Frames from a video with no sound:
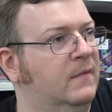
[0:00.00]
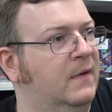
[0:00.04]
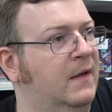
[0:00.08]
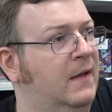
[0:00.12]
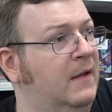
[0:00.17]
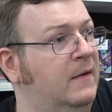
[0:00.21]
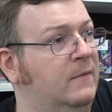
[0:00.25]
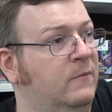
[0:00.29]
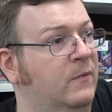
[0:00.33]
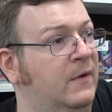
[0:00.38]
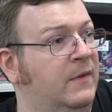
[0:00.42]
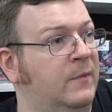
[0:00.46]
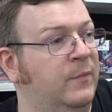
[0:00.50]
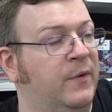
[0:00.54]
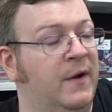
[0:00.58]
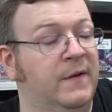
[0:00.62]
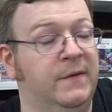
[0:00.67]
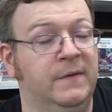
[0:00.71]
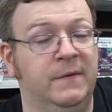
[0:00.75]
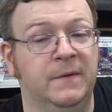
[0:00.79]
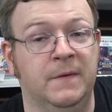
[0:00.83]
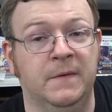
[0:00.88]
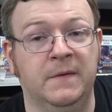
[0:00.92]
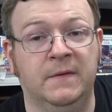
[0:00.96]
And when the
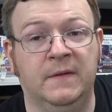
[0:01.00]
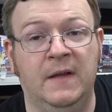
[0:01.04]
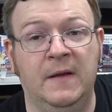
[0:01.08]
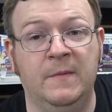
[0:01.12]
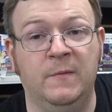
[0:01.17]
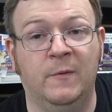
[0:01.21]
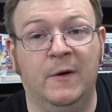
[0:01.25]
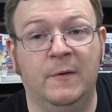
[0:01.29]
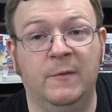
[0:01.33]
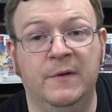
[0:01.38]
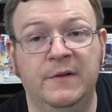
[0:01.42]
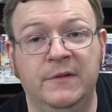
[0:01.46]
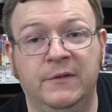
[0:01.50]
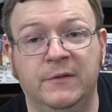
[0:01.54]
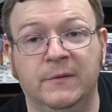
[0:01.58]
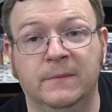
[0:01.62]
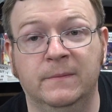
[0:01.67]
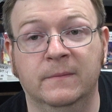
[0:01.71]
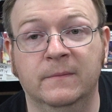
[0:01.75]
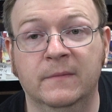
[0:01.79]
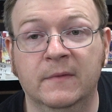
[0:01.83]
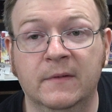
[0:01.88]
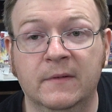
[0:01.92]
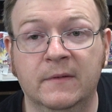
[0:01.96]
prices are the same, why wouldn't you?
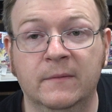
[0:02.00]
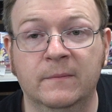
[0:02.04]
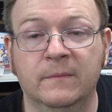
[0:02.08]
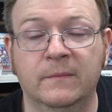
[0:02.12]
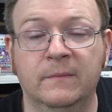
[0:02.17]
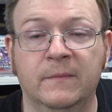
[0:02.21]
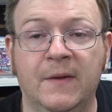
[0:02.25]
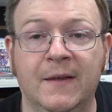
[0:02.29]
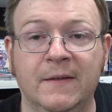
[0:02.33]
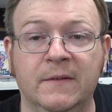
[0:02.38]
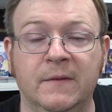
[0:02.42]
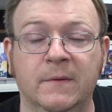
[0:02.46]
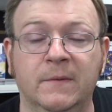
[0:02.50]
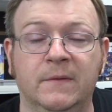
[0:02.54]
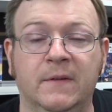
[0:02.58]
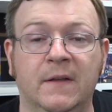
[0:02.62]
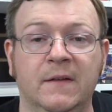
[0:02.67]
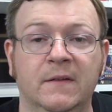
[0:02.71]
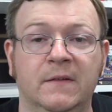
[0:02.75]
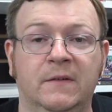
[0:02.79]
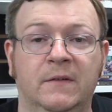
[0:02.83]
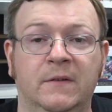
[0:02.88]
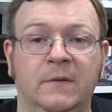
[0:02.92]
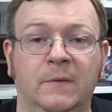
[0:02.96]
Makes no
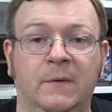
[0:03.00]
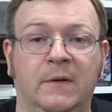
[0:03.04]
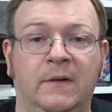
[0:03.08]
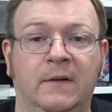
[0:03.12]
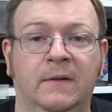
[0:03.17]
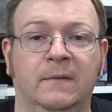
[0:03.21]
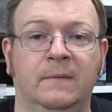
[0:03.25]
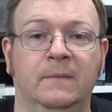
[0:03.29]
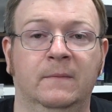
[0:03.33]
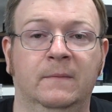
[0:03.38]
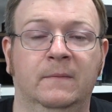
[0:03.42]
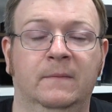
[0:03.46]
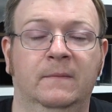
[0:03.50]
sense to, if